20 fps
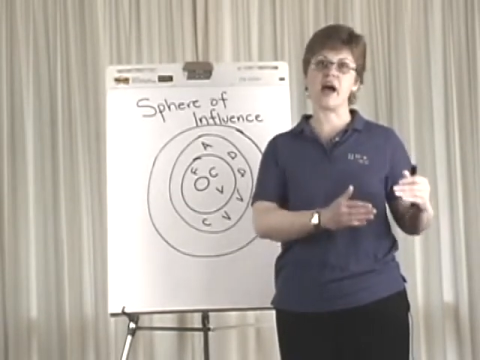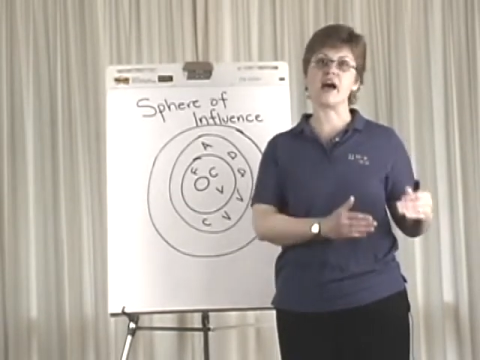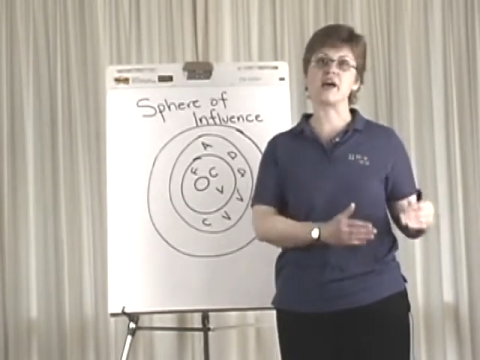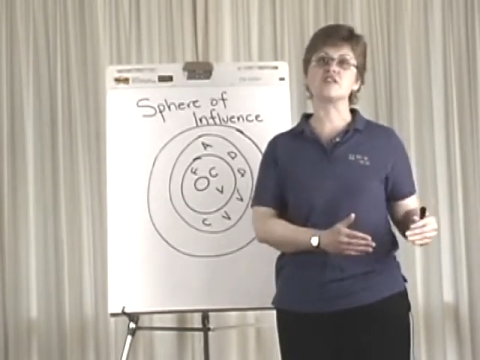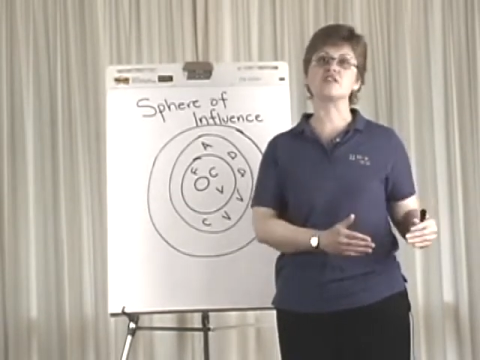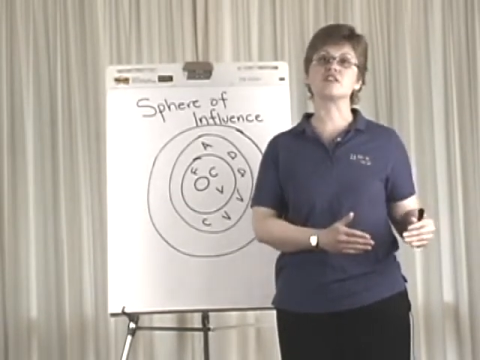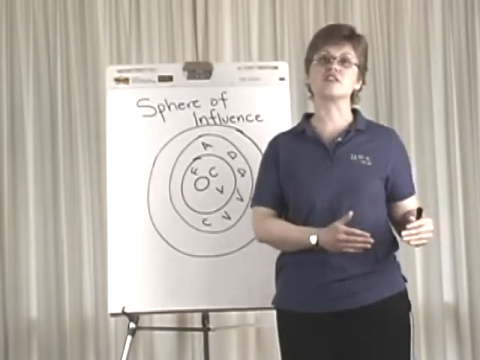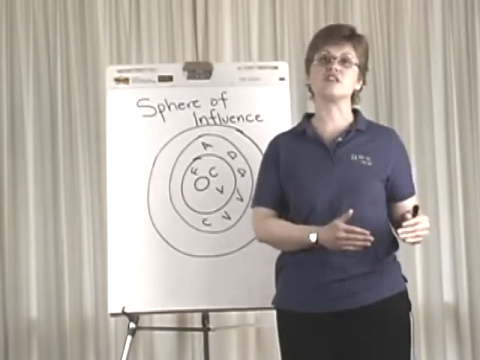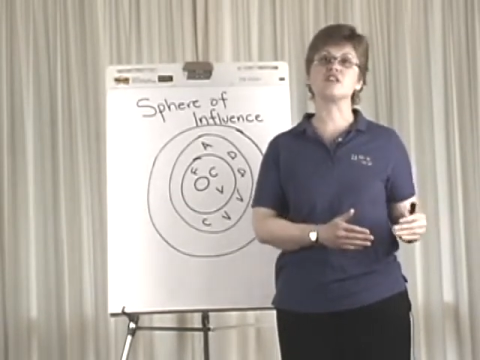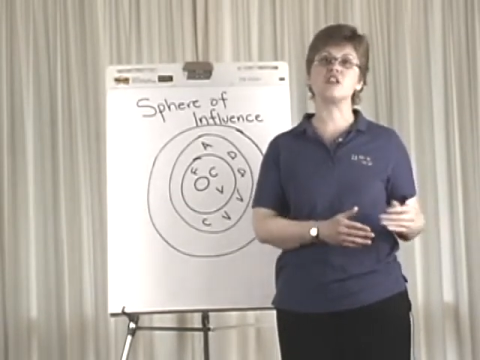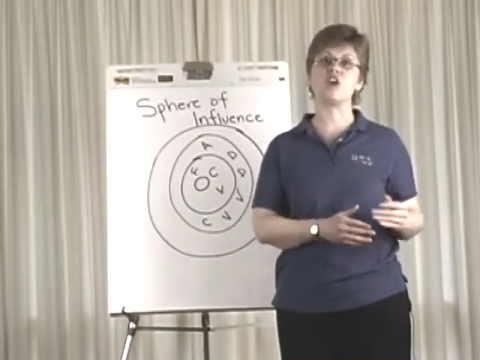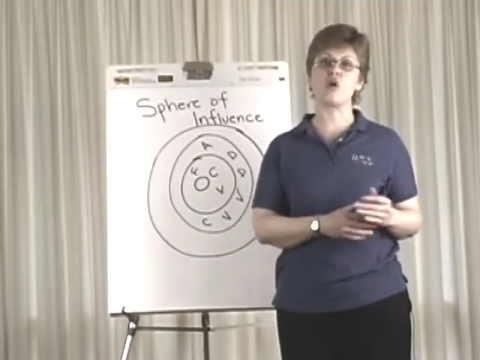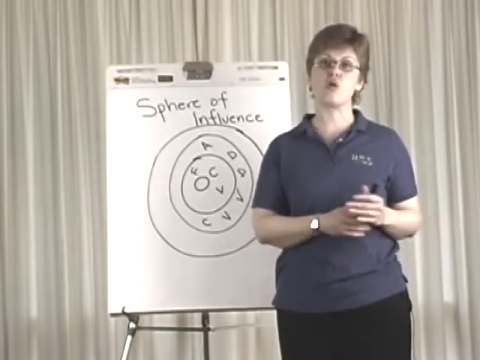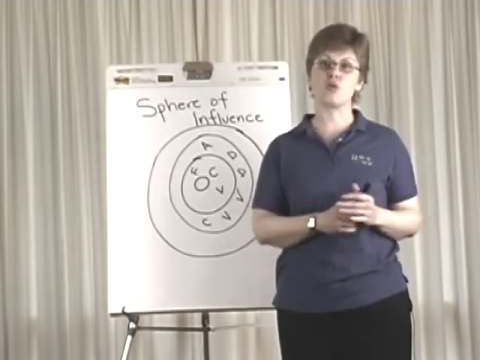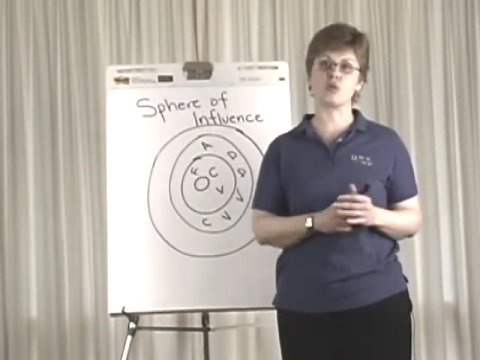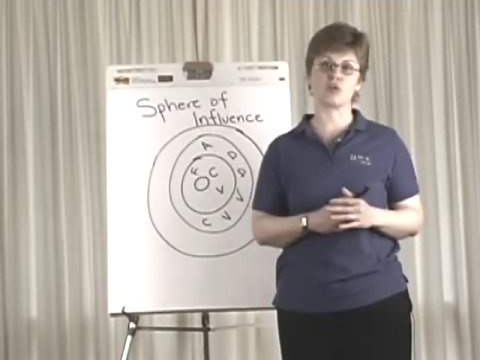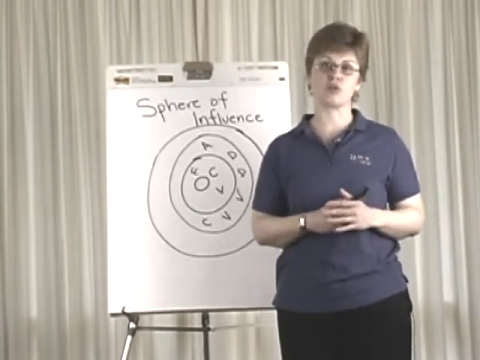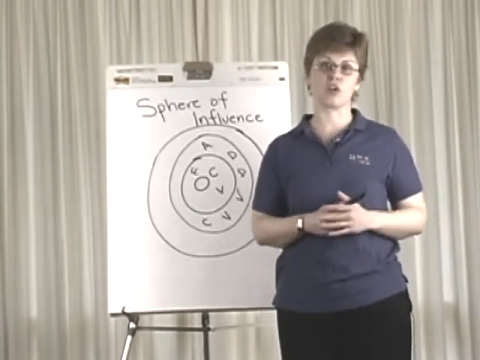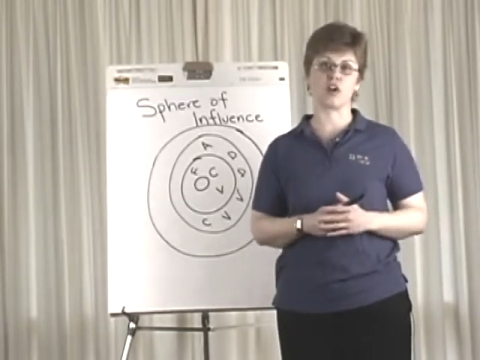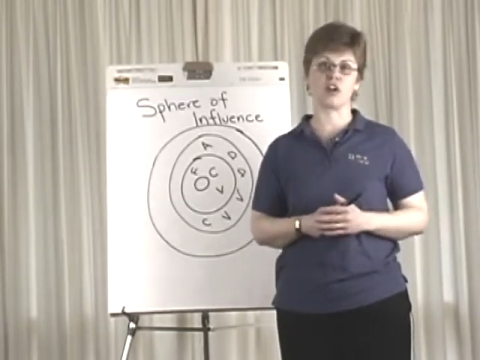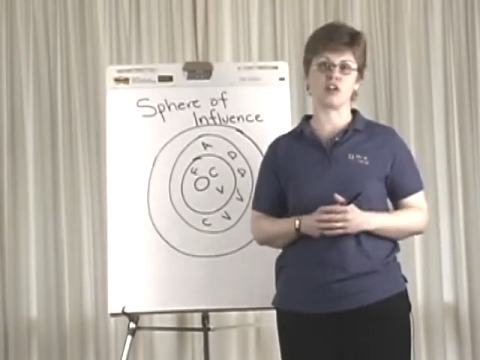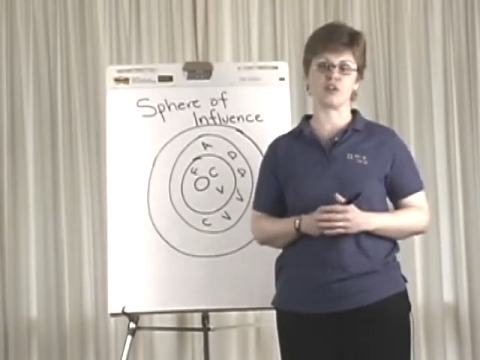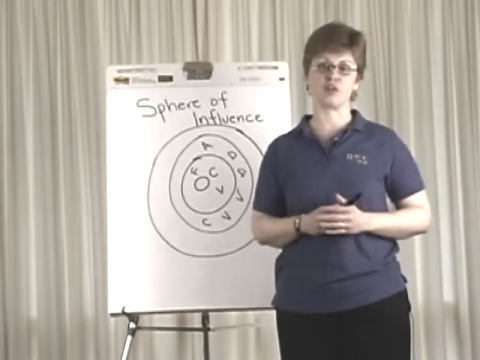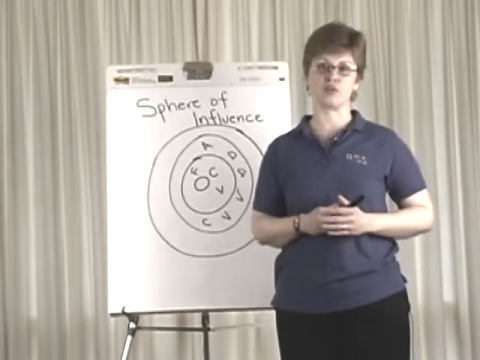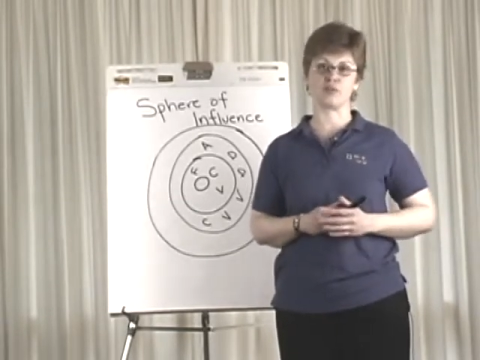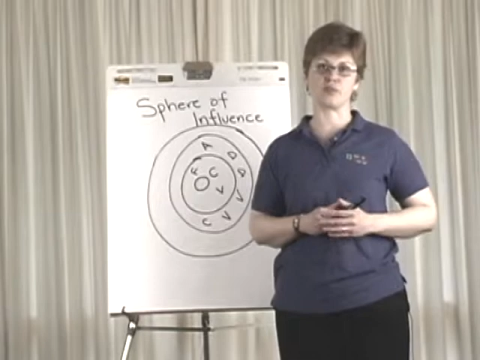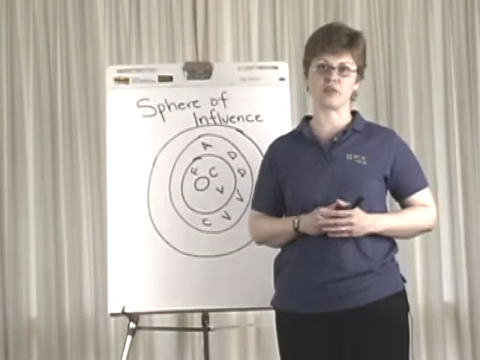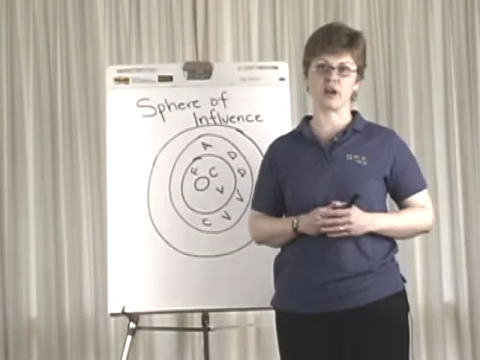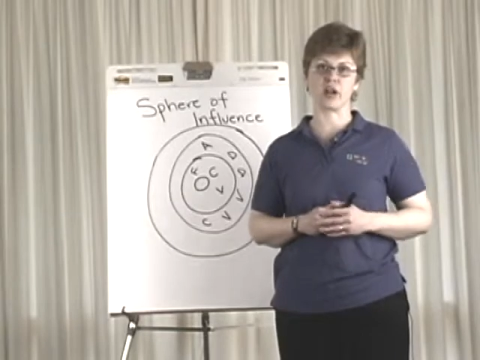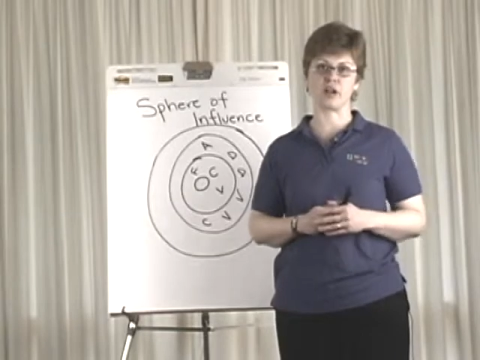as lower on your
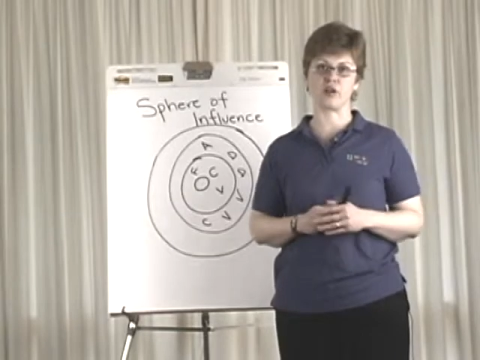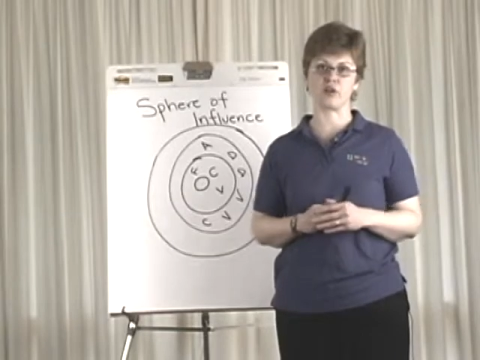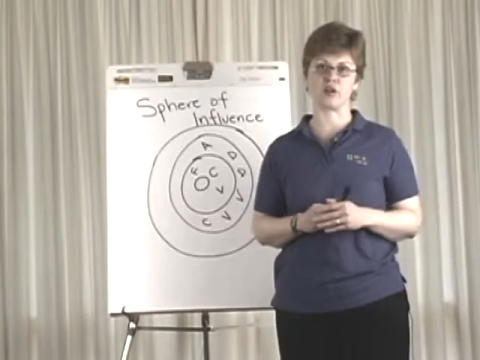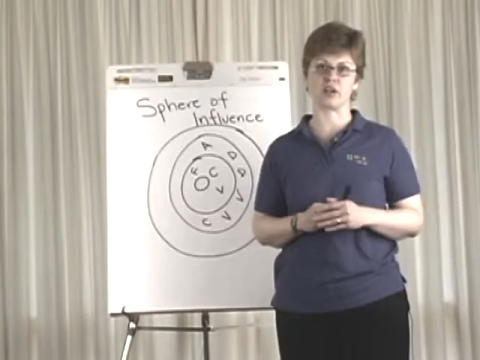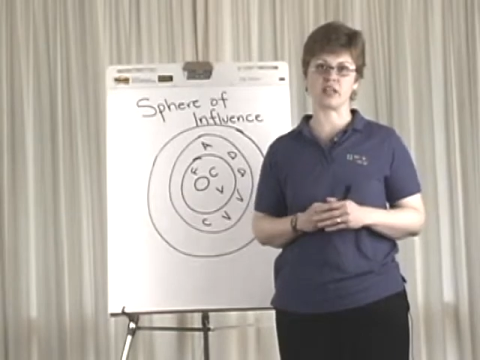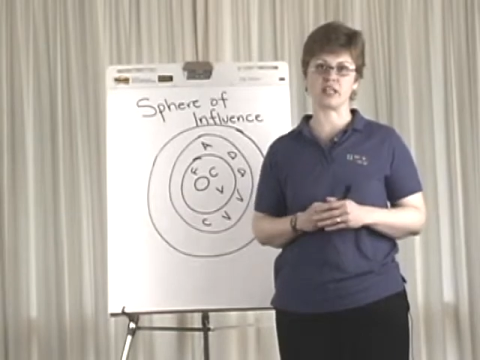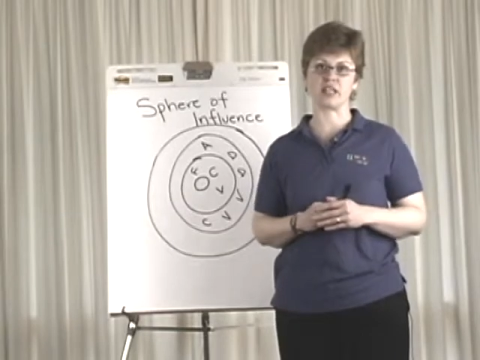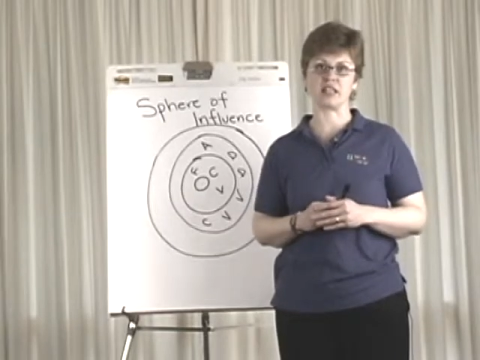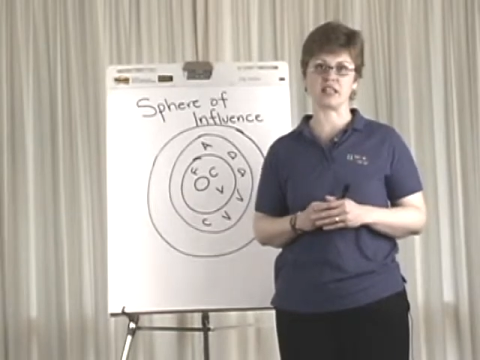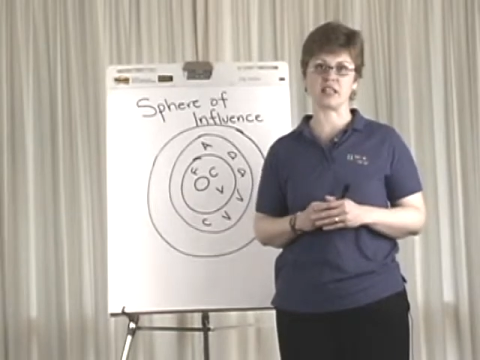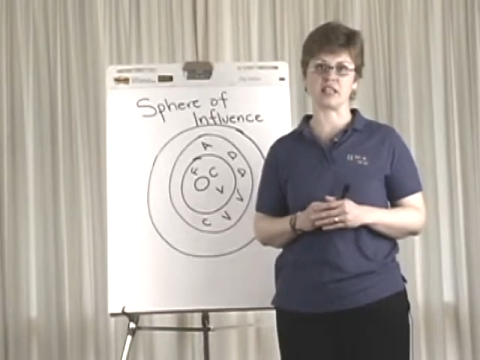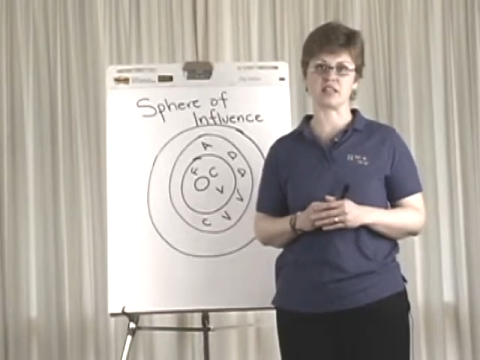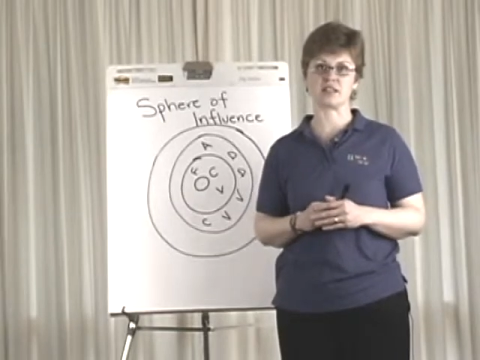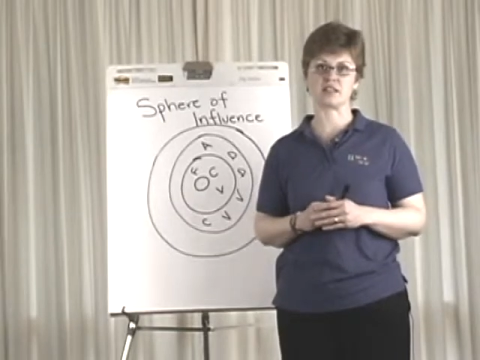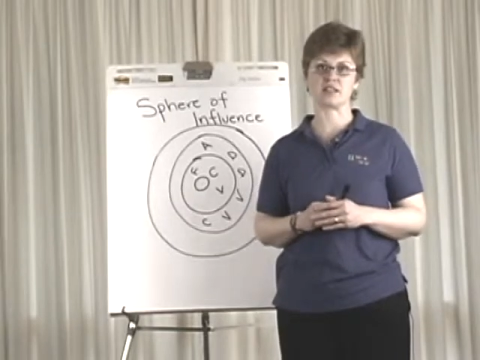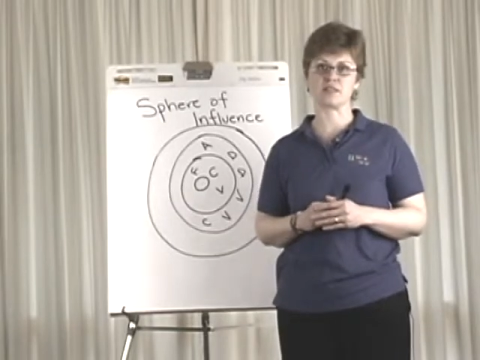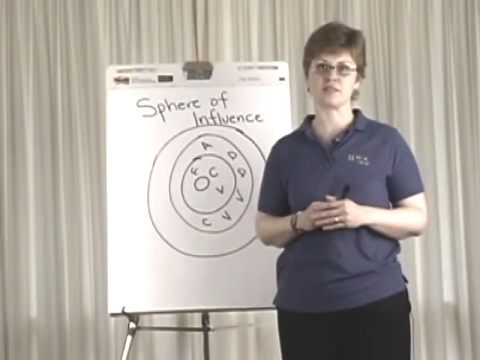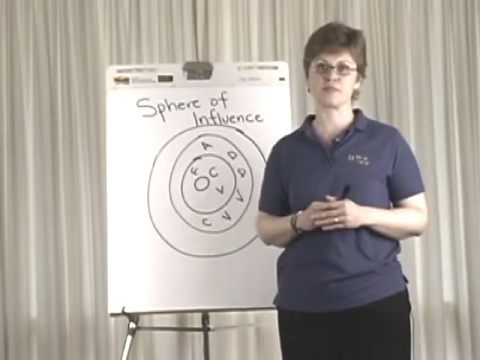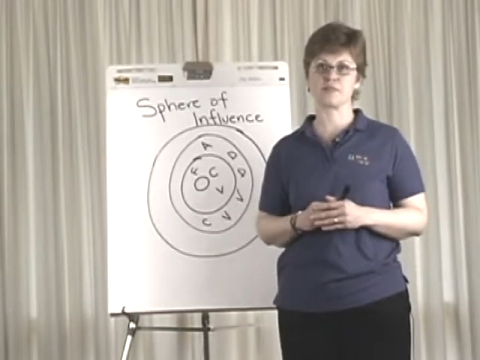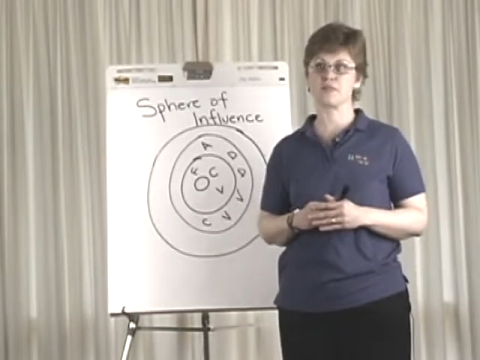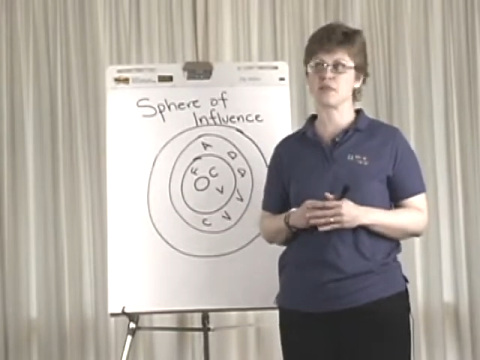priority list.